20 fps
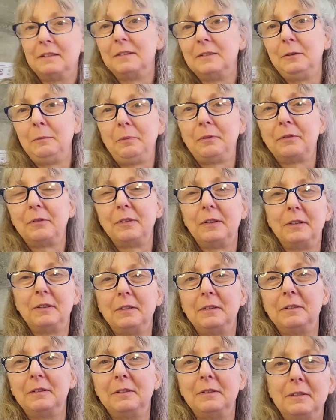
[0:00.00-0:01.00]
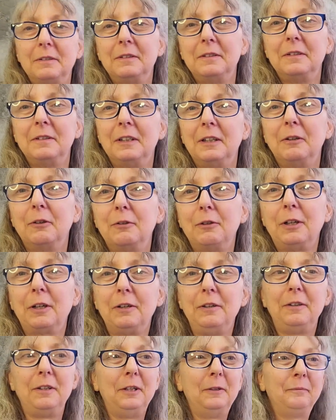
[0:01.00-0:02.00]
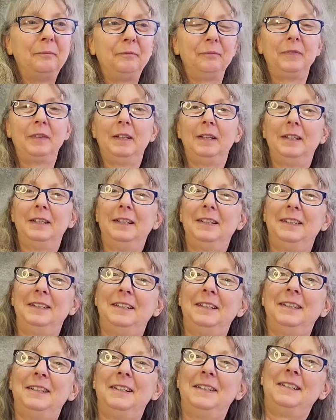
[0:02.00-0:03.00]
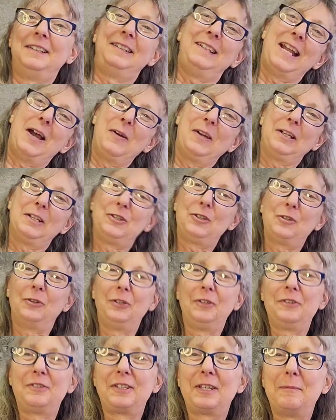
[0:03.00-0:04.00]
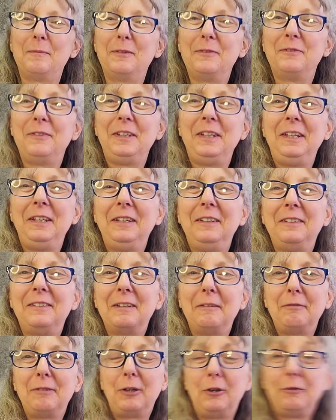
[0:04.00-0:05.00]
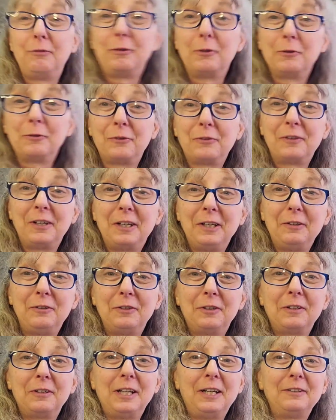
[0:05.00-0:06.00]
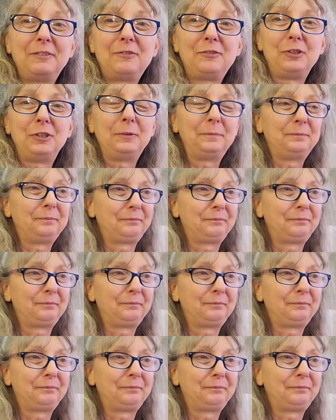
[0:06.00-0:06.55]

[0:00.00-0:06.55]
oops, a little crooked there. Now I can show you some of the sunflower photos that I took last year.